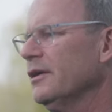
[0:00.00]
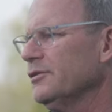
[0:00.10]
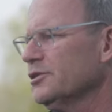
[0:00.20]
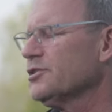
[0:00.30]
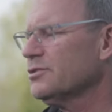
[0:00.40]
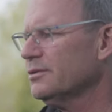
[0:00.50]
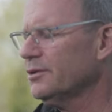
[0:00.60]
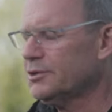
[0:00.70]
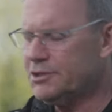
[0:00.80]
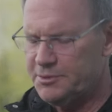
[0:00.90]
Yeah, there's
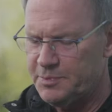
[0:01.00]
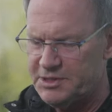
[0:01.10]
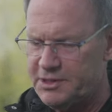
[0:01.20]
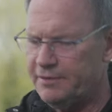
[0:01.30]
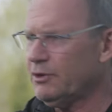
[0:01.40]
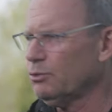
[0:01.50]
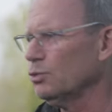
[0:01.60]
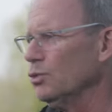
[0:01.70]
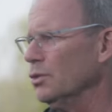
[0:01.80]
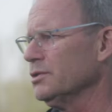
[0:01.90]
specific
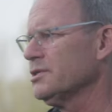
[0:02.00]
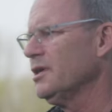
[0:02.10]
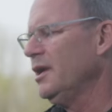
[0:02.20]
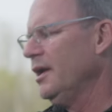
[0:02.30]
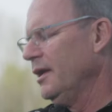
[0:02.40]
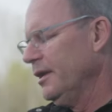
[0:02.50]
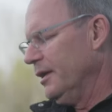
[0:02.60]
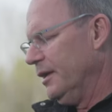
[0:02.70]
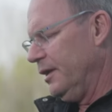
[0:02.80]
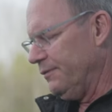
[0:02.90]
rules.
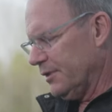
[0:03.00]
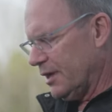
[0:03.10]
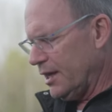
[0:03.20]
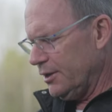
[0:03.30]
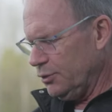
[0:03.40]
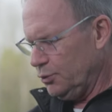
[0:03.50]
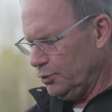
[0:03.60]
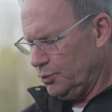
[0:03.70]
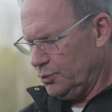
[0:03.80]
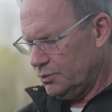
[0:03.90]
If a guy
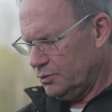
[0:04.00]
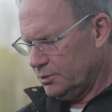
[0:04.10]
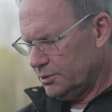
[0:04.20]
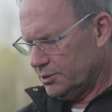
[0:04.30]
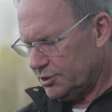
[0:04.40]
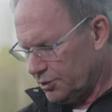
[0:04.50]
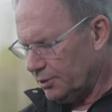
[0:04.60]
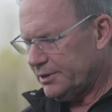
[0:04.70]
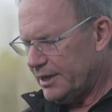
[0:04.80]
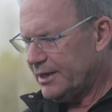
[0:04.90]
who
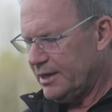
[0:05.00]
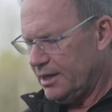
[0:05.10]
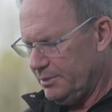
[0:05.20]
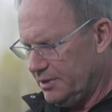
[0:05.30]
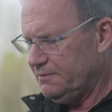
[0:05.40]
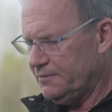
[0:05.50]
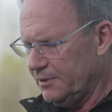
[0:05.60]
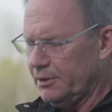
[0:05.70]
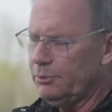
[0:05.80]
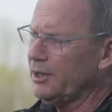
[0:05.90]
started that game in
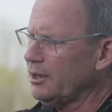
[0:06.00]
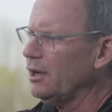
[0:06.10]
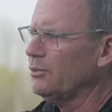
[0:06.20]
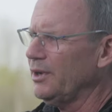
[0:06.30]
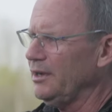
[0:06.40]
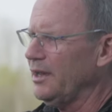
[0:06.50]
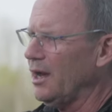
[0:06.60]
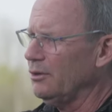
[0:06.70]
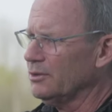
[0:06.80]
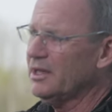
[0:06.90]
Philly when it got rained
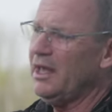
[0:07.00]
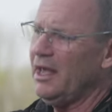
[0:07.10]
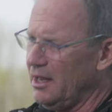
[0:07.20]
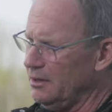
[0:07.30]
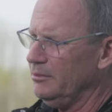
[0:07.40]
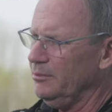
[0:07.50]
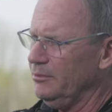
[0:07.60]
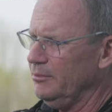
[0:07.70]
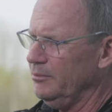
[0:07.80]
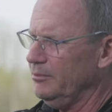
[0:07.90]
out can't
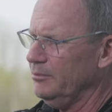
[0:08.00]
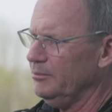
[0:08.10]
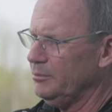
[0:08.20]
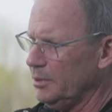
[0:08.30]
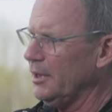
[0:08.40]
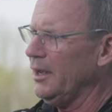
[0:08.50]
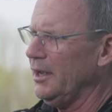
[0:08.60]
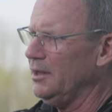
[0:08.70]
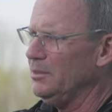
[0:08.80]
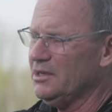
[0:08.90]

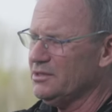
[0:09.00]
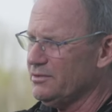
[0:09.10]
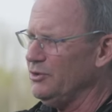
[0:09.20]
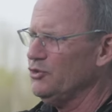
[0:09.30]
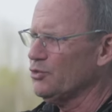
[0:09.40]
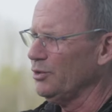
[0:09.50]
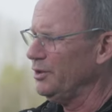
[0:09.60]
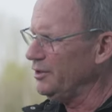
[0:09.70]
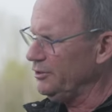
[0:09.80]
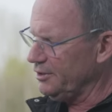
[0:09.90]
play because of
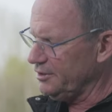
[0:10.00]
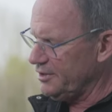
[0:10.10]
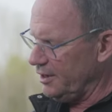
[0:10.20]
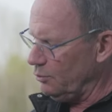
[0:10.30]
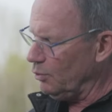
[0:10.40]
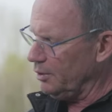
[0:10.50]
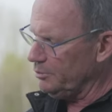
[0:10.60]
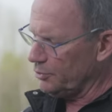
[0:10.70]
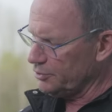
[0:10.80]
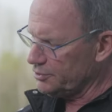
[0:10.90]
injury, then you can take one
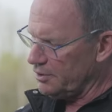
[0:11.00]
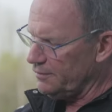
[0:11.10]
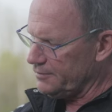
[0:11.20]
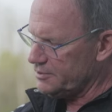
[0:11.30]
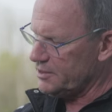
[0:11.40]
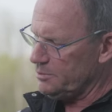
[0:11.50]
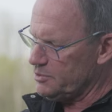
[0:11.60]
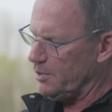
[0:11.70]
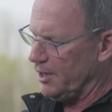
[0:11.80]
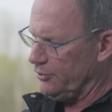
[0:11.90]
person off the
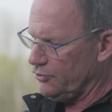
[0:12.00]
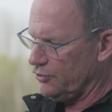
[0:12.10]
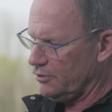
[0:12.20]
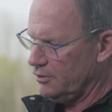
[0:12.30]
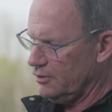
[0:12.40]
subs bench